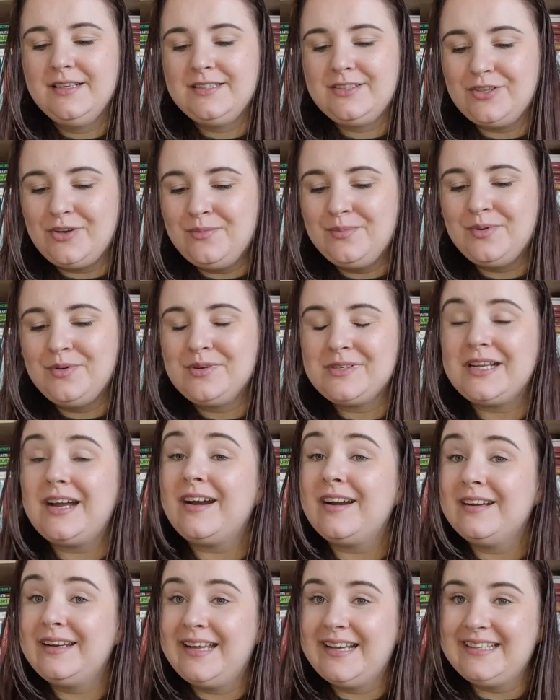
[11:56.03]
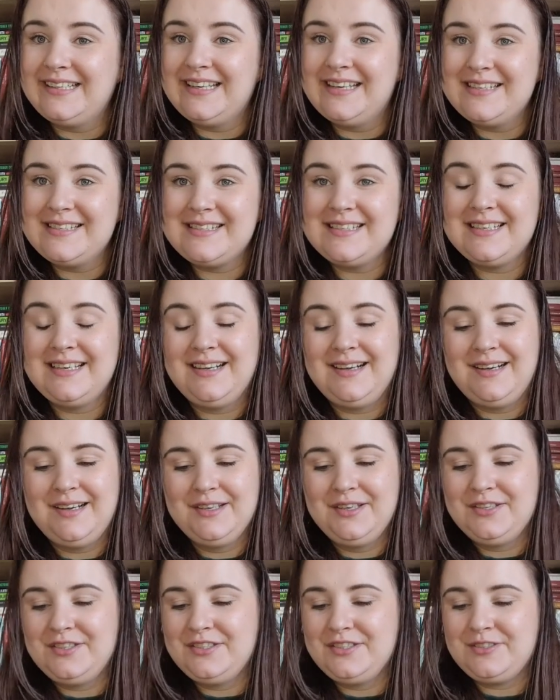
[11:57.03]
Some books are like that.
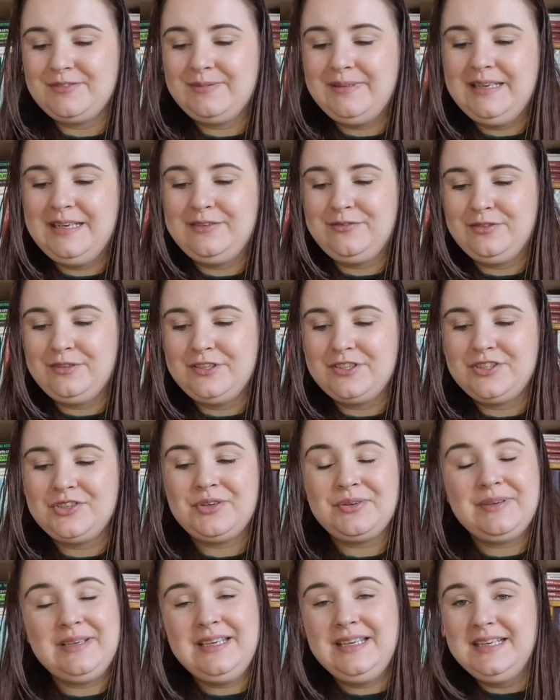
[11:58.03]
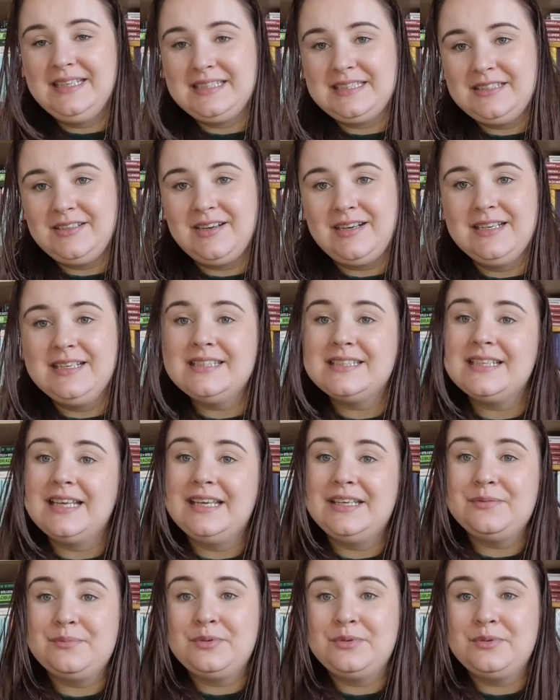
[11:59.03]
You just read it for a story, it's nice, and